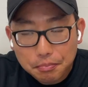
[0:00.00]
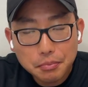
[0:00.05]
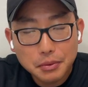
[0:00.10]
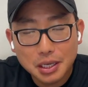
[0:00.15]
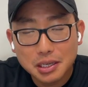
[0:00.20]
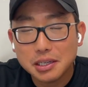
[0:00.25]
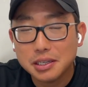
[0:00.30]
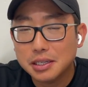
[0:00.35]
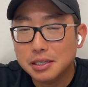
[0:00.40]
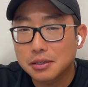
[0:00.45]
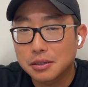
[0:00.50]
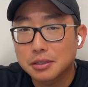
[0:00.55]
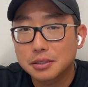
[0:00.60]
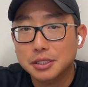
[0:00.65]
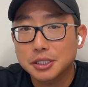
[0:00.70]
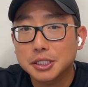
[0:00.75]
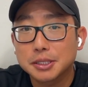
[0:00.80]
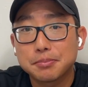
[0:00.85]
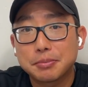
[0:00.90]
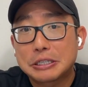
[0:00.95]
it can
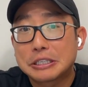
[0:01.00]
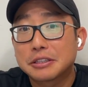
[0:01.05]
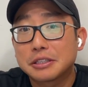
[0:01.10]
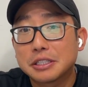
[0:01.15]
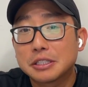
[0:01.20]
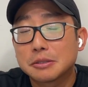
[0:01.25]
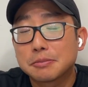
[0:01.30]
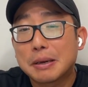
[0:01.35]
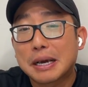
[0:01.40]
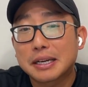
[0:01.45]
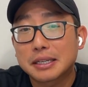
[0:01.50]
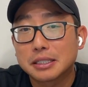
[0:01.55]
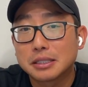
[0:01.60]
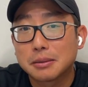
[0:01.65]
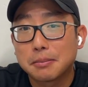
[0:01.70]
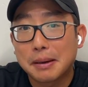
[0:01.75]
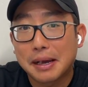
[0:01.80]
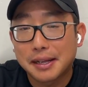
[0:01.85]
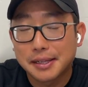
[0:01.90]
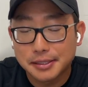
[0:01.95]
honestly bring things back into
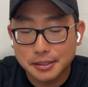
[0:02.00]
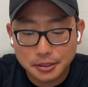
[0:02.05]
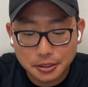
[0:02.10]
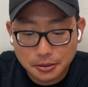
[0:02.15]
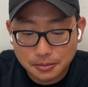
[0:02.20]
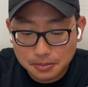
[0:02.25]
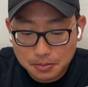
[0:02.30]
balance.